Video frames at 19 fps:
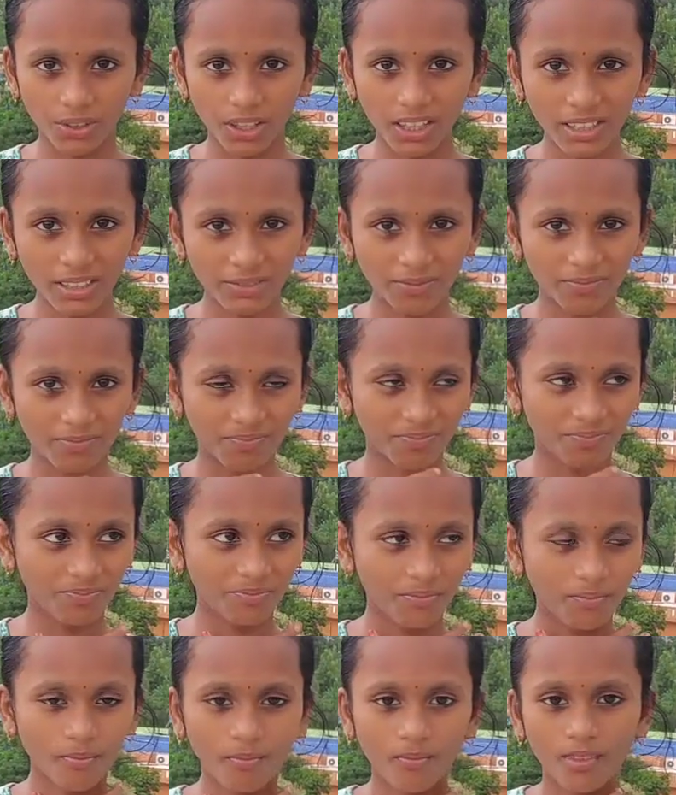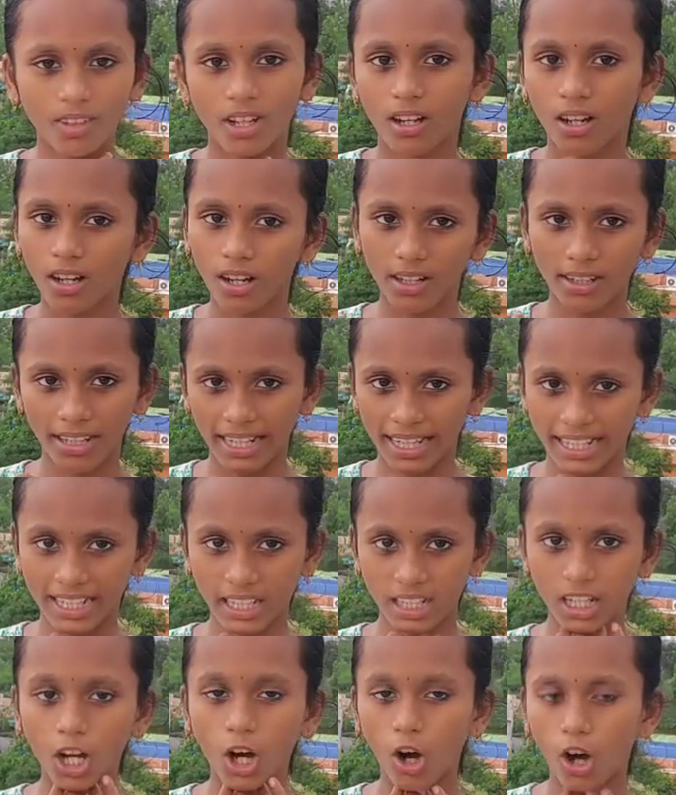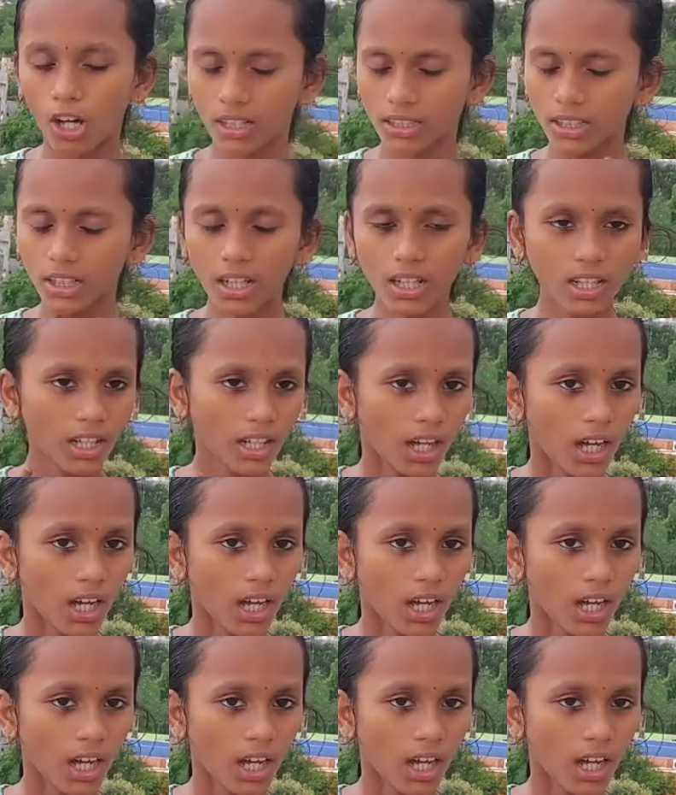our neck, or the